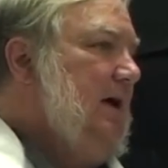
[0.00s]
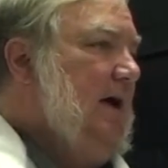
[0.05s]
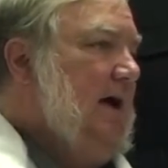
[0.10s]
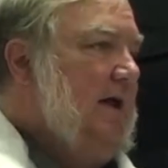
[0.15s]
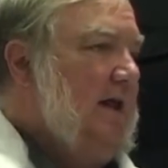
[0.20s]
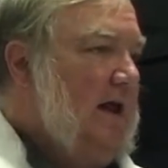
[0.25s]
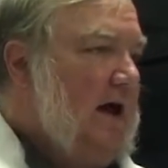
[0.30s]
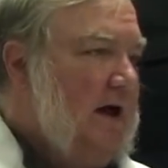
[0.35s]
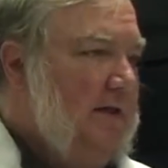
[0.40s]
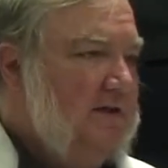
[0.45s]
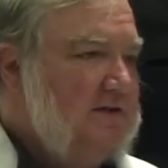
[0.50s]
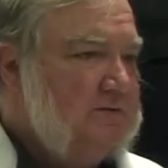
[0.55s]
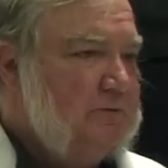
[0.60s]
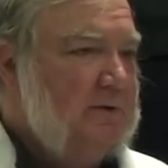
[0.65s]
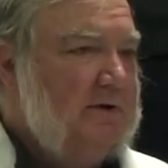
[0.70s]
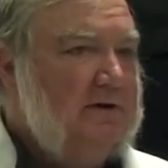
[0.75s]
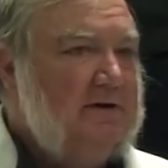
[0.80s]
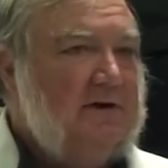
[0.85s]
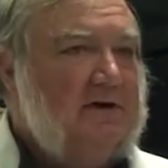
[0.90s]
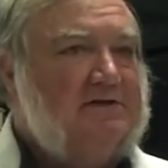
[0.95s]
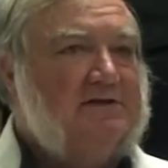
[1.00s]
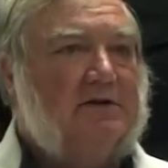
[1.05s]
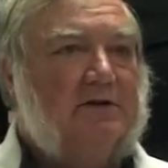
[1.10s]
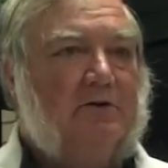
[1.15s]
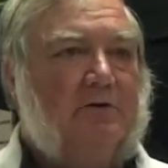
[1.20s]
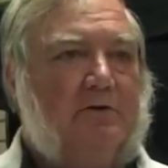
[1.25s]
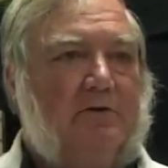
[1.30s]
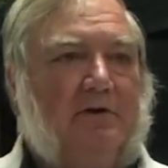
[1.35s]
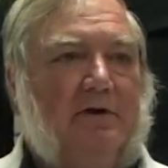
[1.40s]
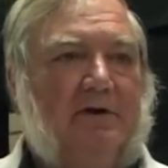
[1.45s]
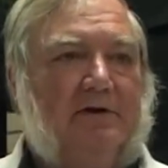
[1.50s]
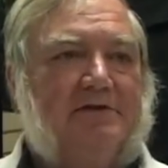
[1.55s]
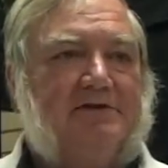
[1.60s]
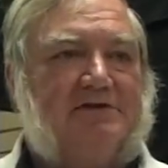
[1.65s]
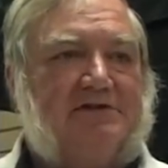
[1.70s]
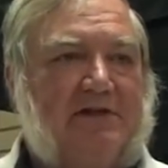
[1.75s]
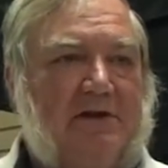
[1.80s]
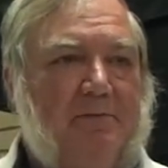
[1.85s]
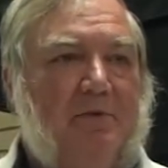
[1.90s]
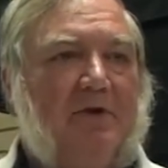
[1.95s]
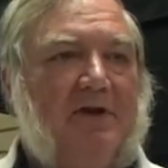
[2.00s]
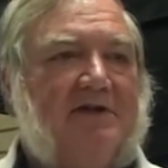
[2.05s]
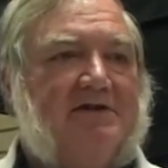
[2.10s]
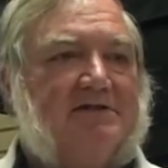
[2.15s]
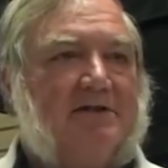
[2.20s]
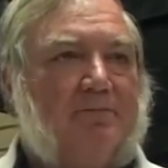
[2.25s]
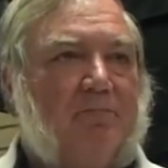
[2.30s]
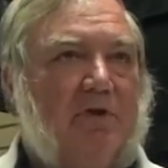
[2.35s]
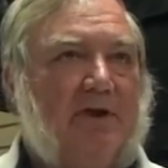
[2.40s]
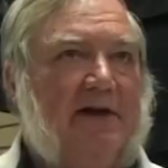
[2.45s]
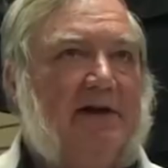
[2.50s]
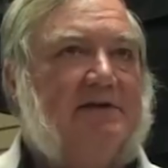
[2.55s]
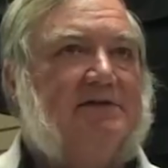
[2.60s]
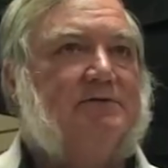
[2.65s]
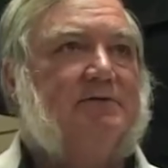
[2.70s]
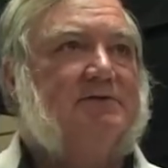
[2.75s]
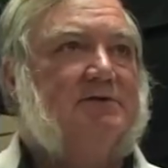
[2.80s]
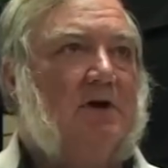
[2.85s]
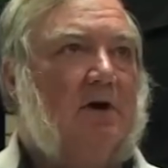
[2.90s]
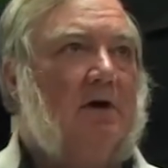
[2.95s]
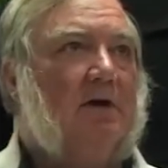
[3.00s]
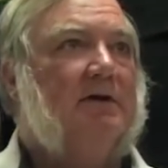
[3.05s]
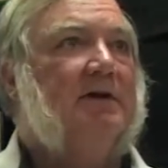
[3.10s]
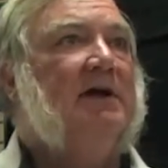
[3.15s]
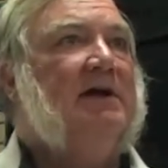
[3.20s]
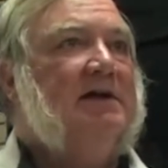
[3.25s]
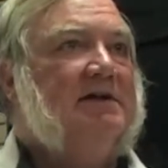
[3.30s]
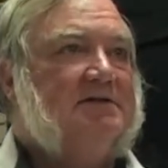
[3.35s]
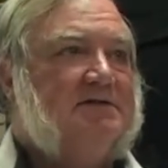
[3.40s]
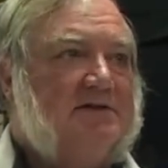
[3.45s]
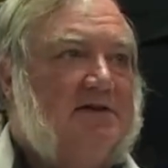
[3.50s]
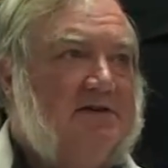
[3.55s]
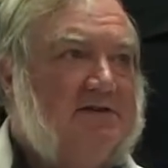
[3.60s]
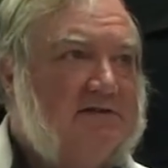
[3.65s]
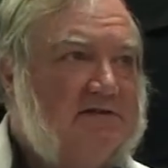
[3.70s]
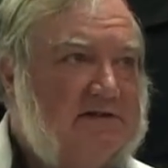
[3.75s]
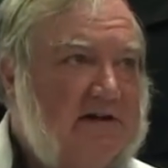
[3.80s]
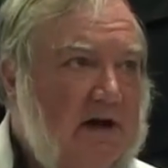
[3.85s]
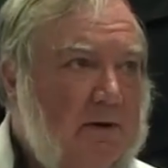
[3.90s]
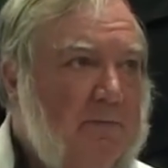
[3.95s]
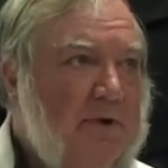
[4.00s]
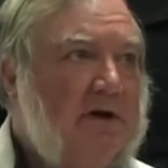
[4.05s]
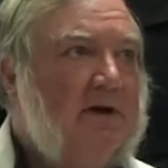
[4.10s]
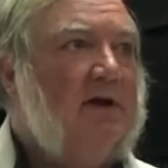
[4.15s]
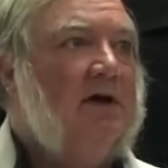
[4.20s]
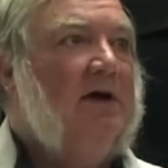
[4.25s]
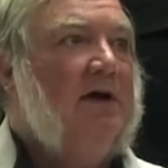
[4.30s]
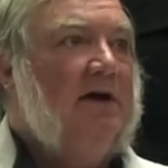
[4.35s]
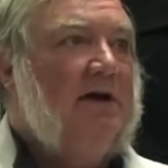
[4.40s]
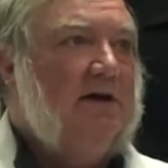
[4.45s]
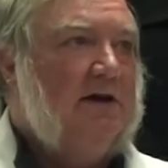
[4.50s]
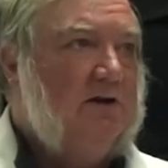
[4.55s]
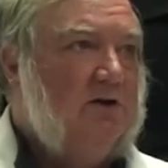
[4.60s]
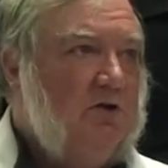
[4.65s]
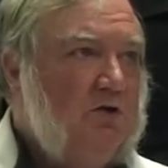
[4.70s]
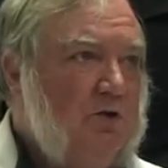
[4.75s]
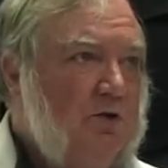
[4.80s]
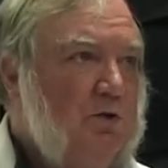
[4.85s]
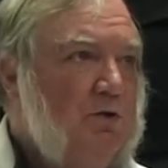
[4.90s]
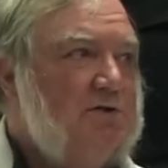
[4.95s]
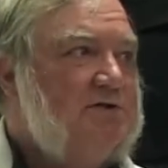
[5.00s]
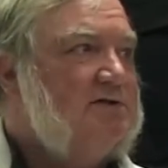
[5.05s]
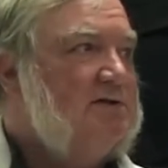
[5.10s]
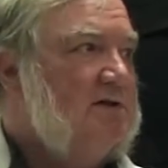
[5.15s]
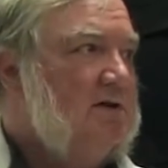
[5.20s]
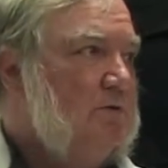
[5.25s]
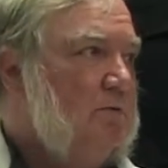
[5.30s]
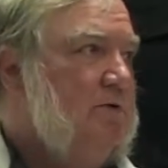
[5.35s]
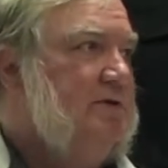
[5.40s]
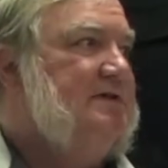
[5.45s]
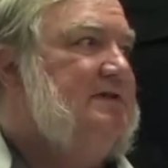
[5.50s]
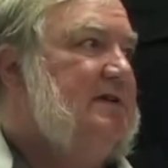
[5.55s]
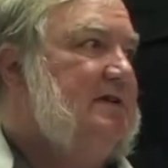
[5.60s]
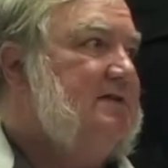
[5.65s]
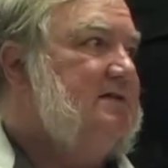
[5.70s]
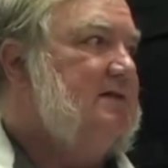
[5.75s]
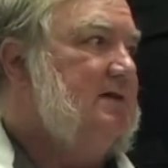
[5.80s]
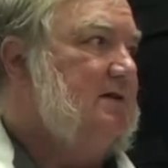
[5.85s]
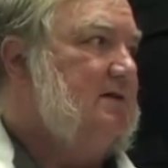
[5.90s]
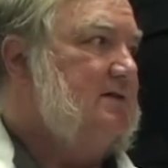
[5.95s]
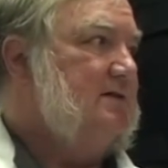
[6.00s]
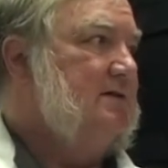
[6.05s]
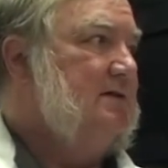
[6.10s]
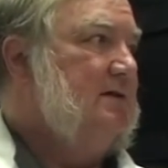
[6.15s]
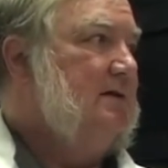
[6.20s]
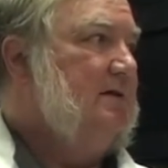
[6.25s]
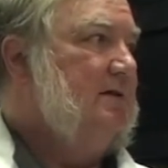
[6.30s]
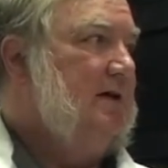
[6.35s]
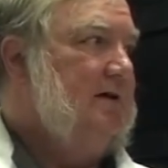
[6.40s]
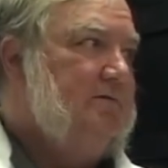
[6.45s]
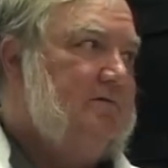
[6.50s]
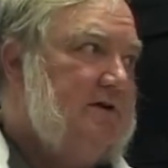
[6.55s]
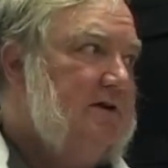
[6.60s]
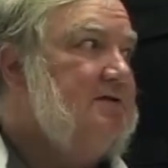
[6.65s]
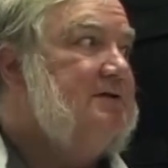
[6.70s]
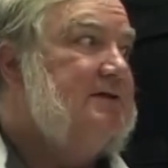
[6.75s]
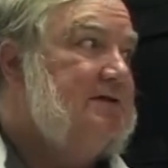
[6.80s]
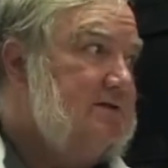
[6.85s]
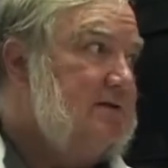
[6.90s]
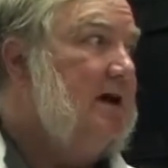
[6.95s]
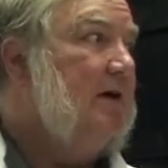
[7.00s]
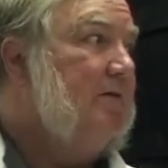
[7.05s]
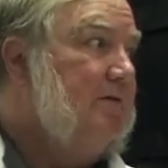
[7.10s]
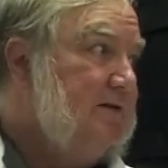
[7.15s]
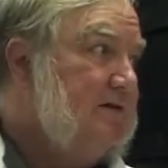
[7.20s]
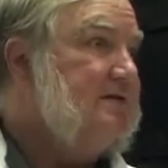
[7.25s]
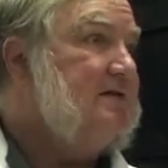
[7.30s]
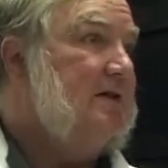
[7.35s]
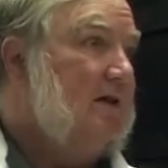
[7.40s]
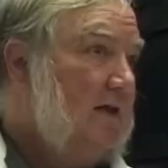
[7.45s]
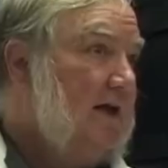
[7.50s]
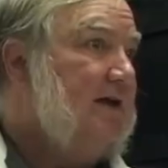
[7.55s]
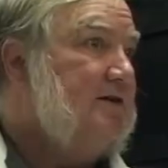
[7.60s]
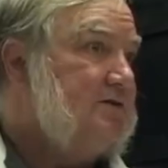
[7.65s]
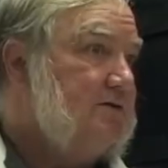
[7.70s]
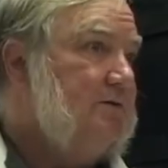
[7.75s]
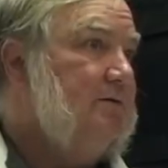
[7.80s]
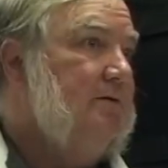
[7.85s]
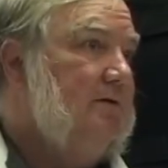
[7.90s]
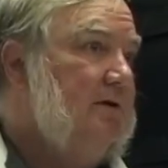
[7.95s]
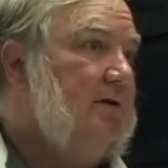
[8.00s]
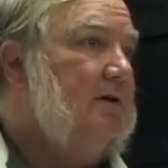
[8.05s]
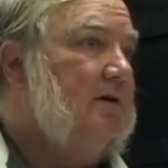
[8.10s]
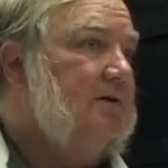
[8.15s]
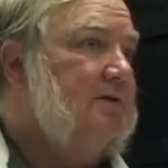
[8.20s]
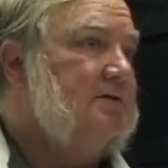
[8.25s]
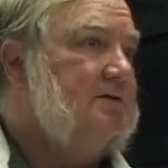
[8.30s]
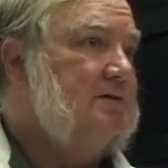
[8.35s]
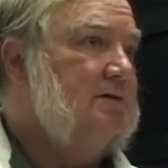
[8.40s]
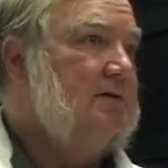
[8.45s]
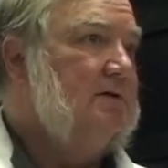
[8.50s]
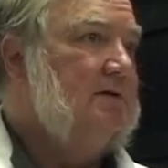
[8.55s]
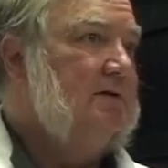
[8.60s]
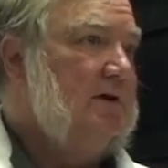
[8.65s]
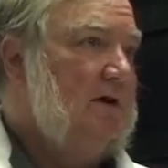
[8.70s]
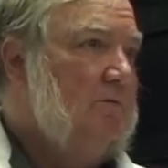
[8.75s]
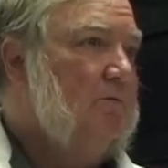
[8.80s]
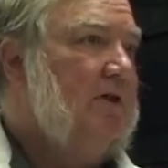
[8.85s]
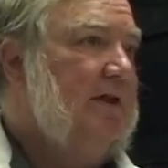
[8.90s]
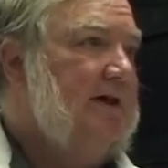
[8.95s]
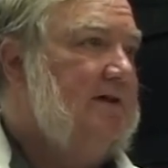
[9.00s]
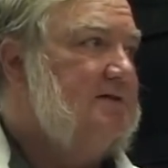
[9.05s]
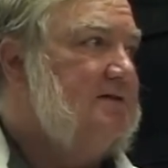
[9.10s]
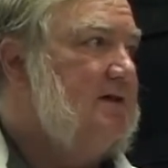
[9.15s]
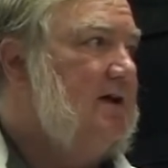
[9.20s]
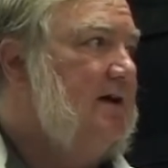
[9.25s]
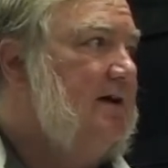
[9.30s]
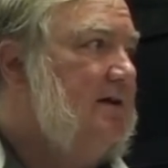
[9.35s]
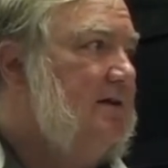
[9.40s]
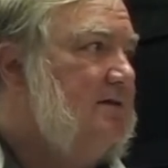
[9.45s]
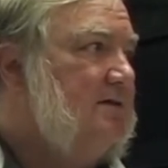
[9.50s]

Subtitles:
And what it does, it stimulates the plants. It's called systemic induced resistance. They've just discovered this in the last 2 years in plant science.